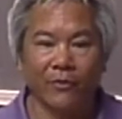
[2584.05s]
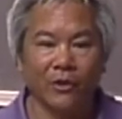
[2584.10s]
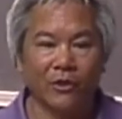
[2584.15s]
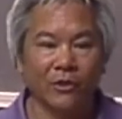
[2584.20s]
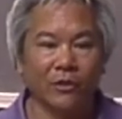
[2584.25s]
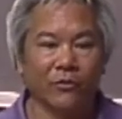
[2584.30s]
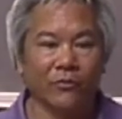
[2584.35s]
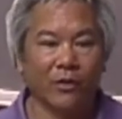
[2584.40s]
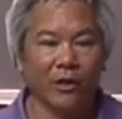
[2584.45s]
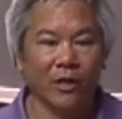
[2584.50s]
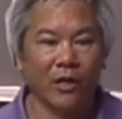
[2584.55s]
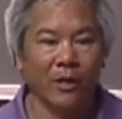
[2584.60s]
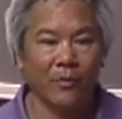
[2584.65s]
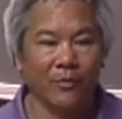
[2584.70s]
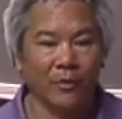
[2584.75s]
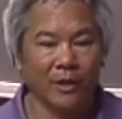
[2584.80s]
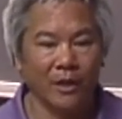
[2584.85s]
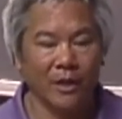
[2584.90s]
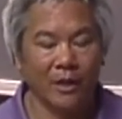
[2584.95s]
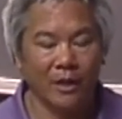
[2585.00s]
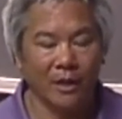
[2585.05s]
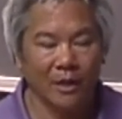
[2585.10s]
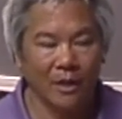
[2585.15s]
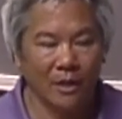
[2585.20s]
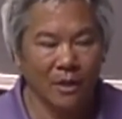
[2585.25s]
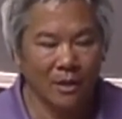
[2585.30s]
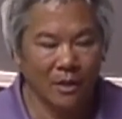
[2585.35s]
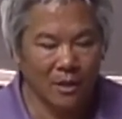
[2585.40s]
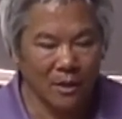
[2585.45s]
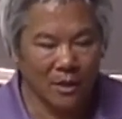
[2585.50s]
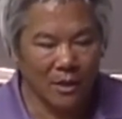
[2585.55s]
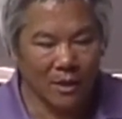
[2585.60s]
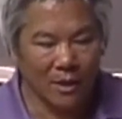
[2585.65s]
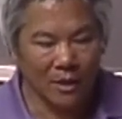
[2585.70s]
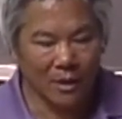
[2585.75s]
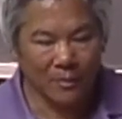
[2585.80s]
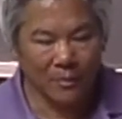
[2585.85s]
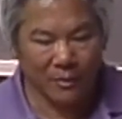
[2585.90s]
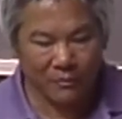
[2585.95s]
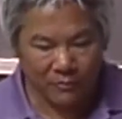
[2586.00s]
years of our company.
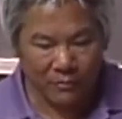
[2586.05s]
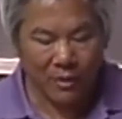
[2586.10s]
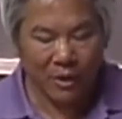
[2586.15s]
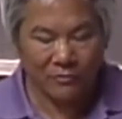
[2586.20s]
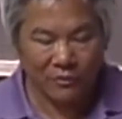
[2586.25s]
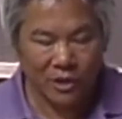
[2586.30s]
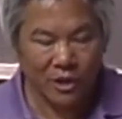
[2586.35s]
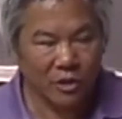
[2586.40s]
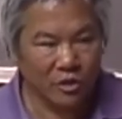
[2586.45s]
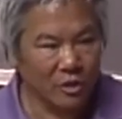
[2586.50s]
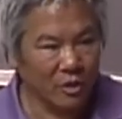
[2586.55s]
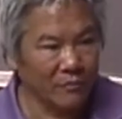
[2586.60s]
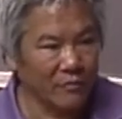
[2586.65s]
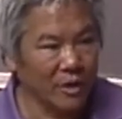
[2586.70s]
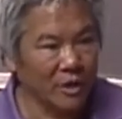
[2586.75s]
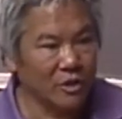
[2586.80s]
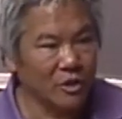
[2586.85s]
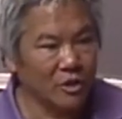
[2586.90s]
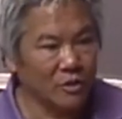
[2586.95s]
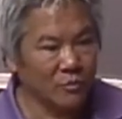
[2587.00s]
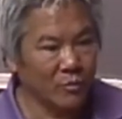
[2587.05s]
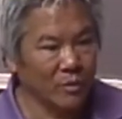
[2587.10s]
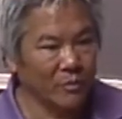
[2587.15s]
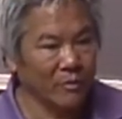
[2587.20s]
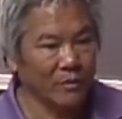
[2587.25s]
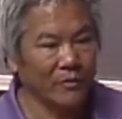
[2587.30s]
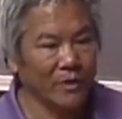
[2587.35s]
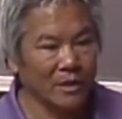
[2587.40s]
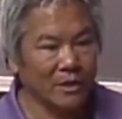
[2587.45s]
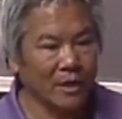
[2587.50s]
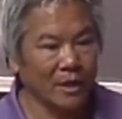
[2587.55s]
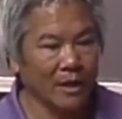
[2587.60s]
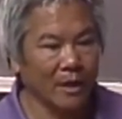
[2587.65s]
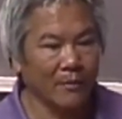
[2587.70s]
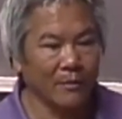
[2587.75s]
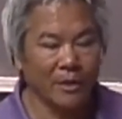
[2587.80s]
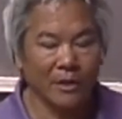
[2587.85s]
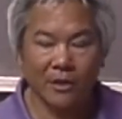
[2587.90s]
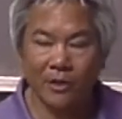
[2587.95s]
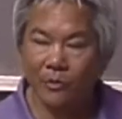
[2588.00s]
Um, of, of, GSR Ventures when we invested in
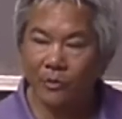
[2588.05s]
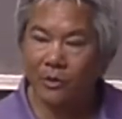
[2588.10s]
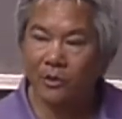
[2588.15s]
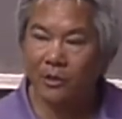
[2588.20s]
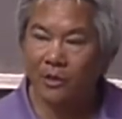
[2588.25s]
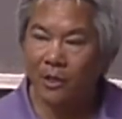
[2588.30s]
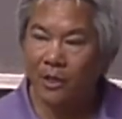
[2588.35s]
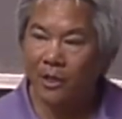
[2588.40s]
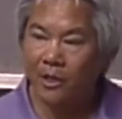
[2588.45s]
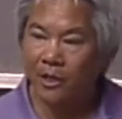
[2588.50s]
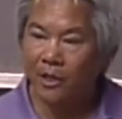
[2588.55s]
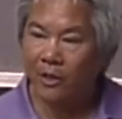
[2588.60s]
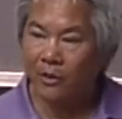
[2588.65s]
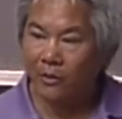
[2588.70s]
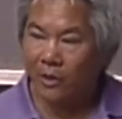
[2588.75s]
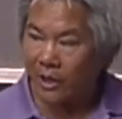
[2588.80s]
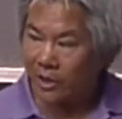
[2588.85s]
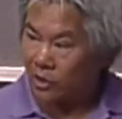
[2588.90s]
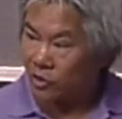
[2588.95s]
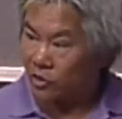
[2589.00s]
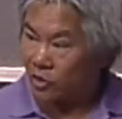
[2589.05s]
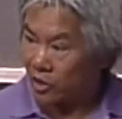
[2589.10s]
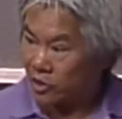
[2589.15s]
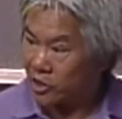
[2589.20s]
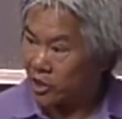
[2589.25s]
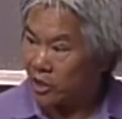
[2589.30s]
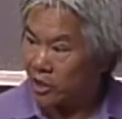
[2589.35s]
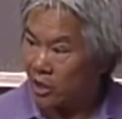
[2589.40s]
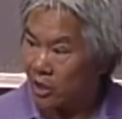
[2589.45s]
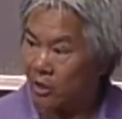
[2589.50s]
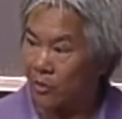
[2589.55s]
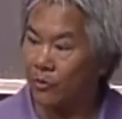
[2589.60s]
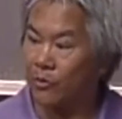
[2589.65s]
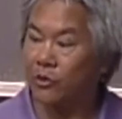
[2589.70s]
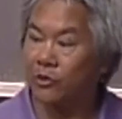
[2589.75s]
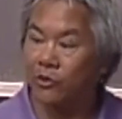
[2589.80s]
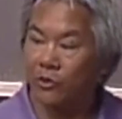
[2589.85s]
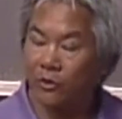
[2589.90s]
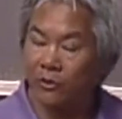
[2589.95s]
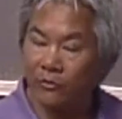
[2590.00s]
companies. It was, you know, like you saw, Qunar
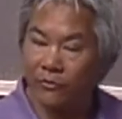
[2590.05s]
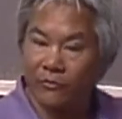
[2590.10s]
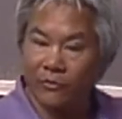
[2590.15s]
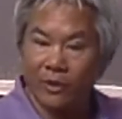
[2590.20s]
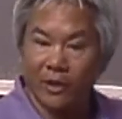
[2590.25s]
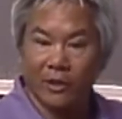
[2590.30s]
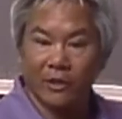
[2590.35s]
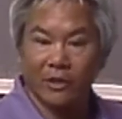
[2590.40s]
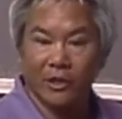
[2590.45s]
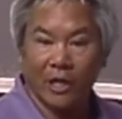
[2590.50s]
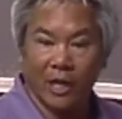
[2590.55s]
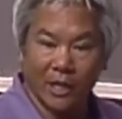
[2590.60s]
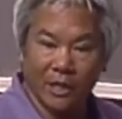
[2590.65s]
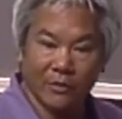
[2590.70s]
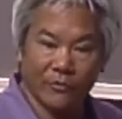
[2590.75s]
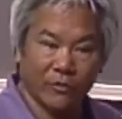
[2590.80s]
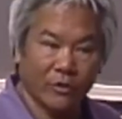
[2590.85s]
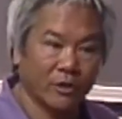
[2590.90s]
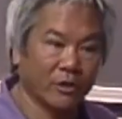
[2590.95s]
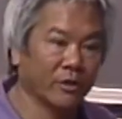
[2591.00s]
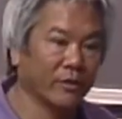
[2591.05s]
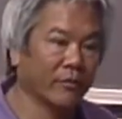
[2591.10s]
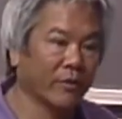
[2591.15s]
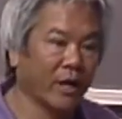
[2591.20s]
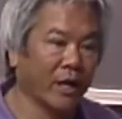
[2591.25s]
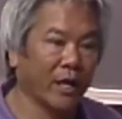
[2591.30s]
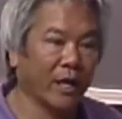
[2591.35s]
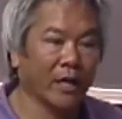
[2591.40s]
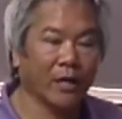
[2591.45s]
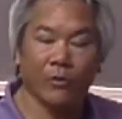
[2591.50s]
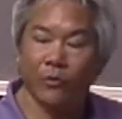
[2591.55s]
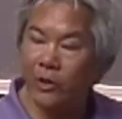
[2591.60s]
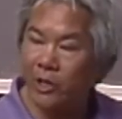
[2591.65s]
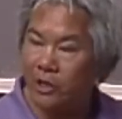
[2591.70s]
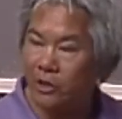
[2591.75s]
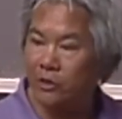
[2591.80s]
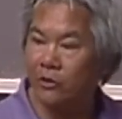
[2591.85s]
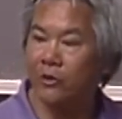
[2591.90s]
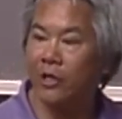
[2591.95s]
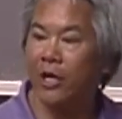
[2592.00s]
was sort of the Chinese version of Kayak. We
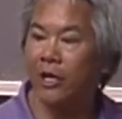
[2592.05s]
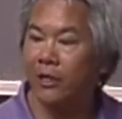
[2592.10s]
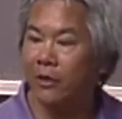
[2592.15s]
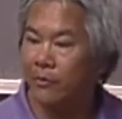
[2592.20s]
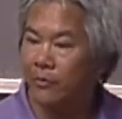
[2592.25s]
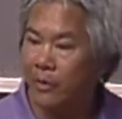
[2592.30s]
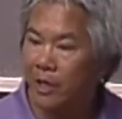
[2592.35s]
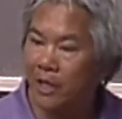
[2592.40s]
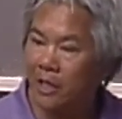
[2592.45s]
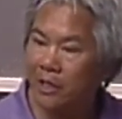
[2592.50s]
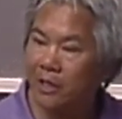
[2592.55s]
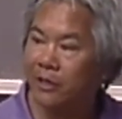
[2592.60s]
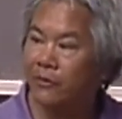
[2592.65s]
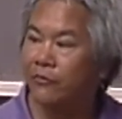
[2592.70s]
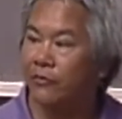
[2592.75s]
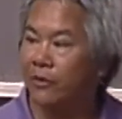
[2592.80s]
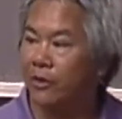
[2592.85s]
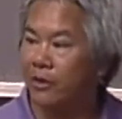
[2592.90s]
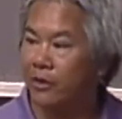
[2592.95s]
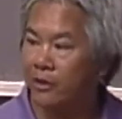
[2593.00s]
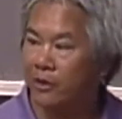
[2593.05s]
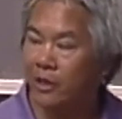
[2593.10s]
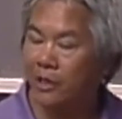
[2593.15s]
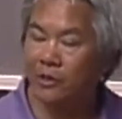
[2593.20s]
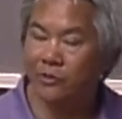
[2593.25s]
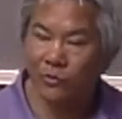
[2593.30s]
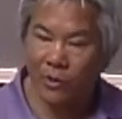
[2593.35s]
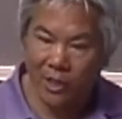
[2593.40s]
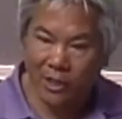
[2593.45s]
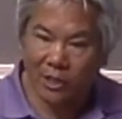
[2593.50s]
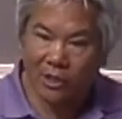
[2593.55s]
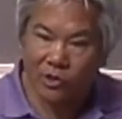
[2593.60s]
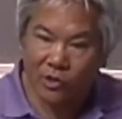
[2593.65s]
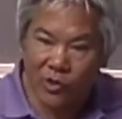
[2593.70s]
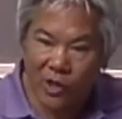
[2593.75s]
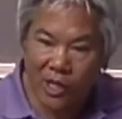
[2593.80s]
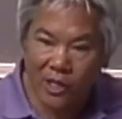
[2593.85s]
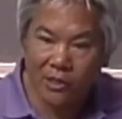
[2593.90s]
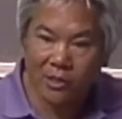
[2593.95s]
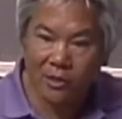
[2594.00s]
could do that in many different things. We had to
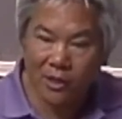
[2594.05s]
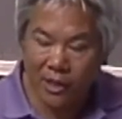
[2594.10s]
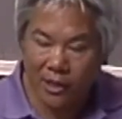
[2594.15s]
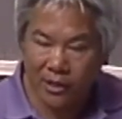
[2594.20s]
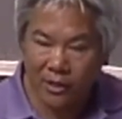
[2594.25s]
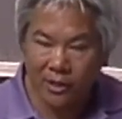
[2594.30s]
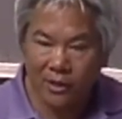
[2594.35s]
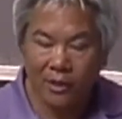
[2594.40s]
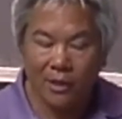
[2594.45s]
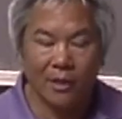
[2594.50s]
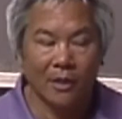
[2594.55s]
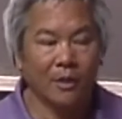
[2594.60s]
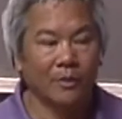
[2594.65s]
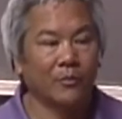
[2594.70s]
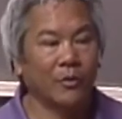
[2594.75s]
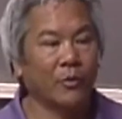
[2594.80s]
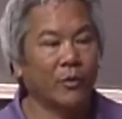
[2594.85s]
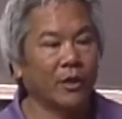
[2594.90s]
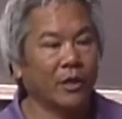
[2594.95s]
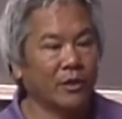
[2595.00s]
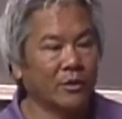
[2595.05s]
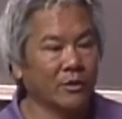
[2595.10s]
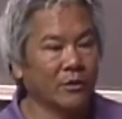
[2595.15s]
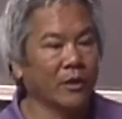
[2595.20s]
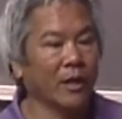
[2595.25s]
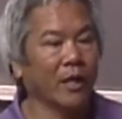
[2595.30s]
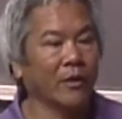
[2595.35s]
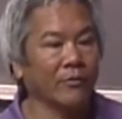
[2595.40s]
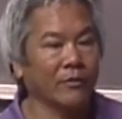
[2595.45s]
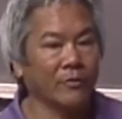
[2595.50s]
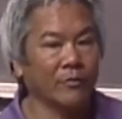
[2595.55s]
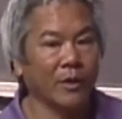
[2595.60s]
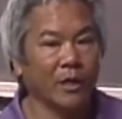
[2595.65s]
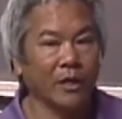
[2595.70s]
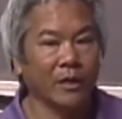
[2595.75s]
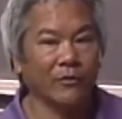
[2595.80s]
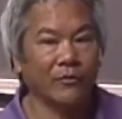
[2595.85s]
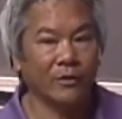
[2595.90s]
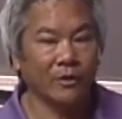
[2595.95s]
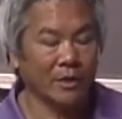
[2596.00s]
translate it, but we could do that with
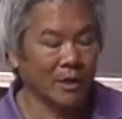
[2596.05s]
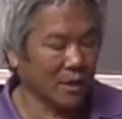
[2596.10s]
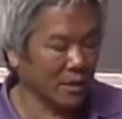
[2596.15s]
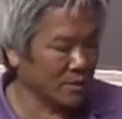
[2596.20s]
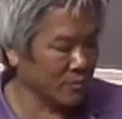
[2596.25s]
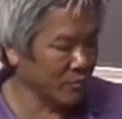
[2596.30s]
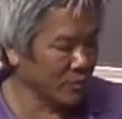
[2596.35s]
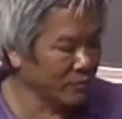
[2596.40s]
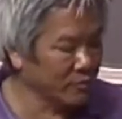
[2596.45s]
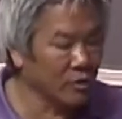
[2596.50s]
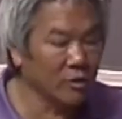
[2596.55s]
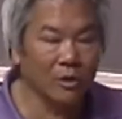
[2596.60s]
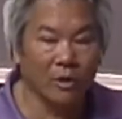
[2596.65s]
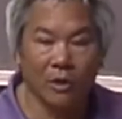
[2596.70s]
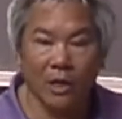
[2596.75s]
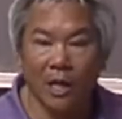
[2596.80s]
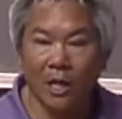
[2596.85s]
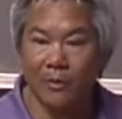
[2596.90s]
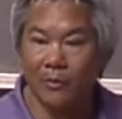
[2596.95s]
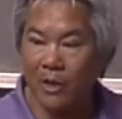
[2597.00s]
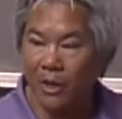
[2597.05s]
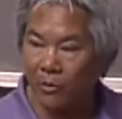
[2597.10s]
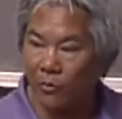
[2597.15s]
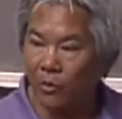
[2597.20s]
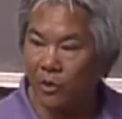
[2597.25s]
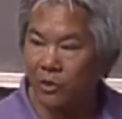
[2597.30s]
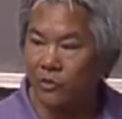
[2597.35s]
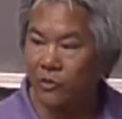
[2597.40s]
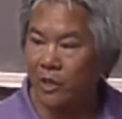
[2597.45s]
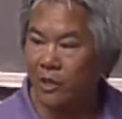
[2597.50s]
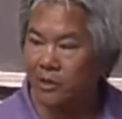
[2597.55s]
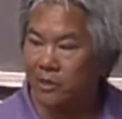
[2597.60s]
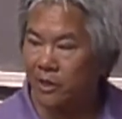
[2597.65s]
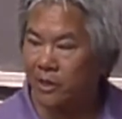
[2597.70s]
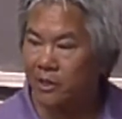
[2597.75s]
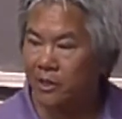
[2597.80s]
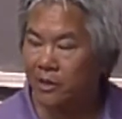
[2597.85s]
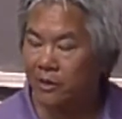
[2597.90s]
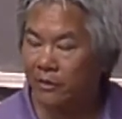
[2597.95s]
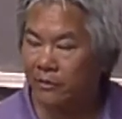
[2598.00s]
many different things. So we've learned a lot about what
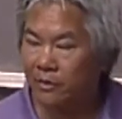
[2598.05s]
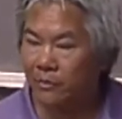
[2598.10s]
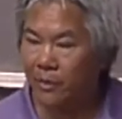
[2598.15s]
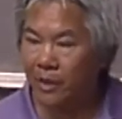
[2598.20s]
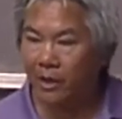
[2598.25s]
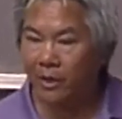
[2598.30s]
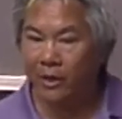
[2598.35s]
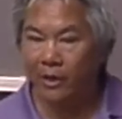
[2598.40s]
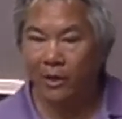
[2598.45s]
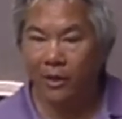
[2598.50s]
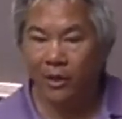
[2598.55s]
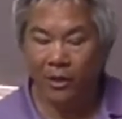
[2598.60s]
translation you have to make.